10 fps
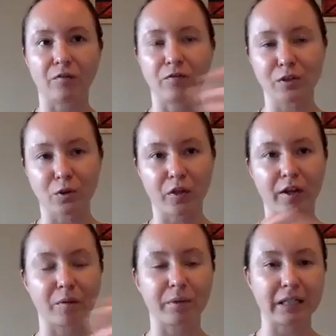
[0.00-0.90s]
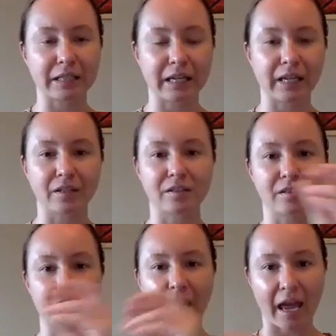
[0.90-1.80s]
physical therapy
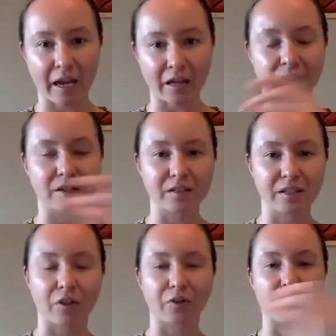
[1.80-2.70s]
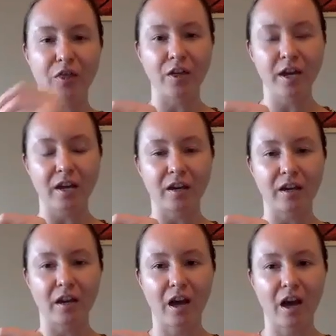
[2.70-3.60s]
clinics and this other
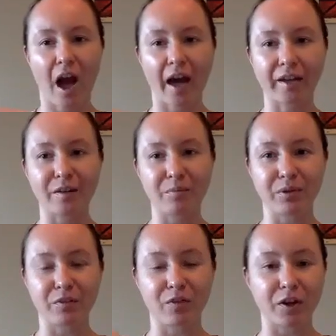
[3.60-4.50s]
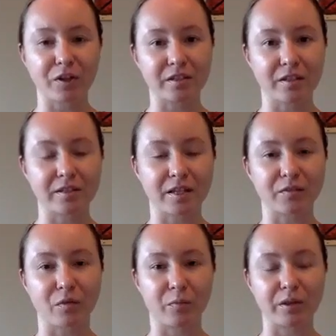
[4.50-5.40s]
thing, I could build a very
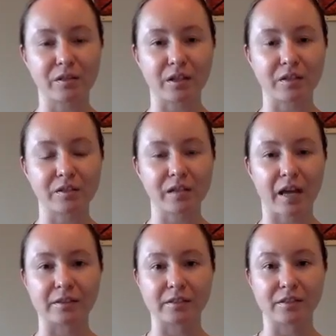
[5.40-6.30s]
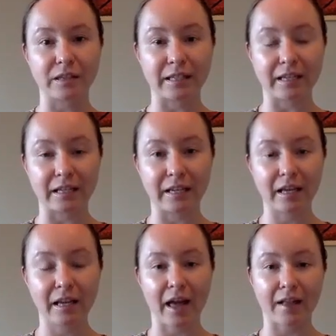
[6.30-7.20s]
successful business and still lead
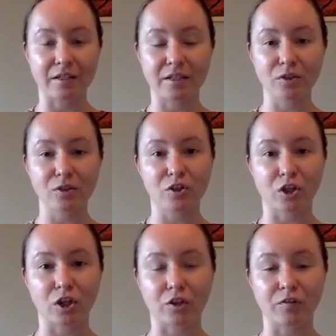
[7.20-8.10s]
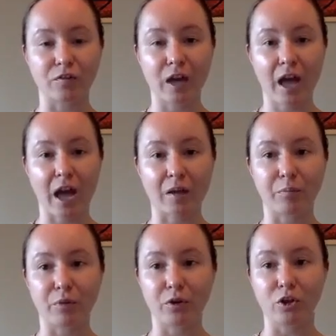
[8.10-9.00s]
and still serve and
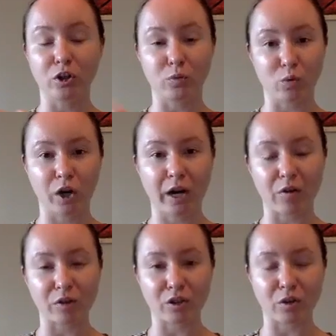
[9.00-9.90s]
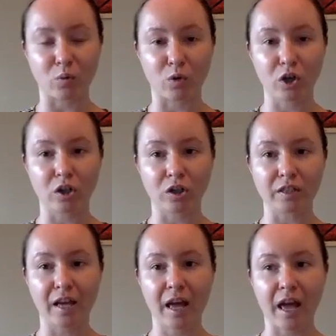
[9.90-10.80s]
put good work out into the
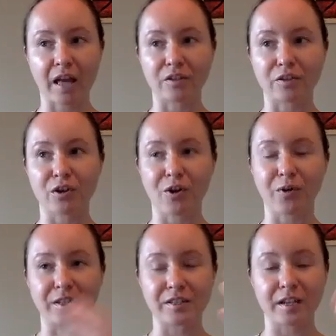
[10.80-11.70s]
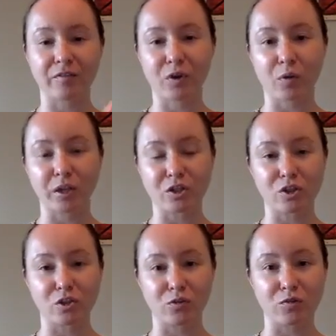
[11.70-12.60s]
world. And so instead of going
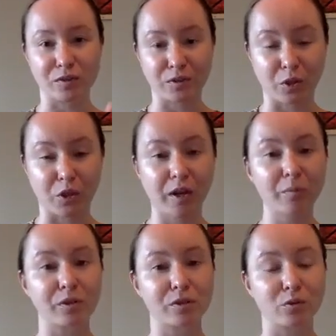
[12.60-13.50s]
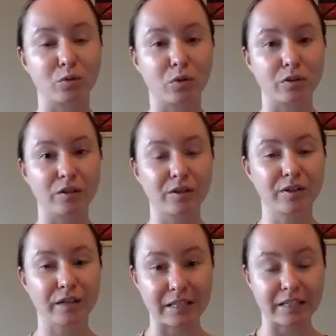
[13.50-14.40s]
to physical therapy school,
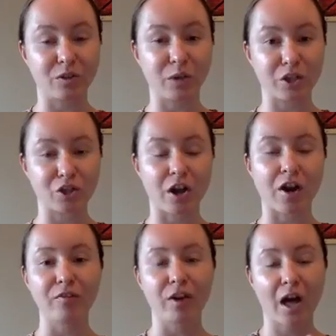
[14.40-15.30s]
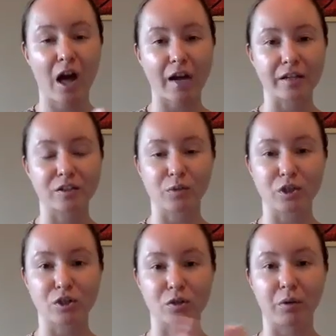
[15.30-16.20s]
continuation of, I
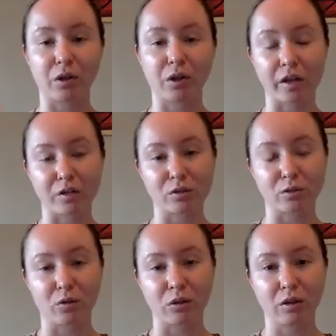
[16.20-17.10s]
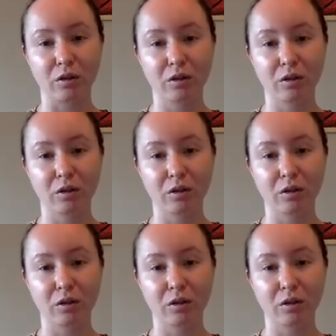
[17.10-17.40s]
switched to Pilates school.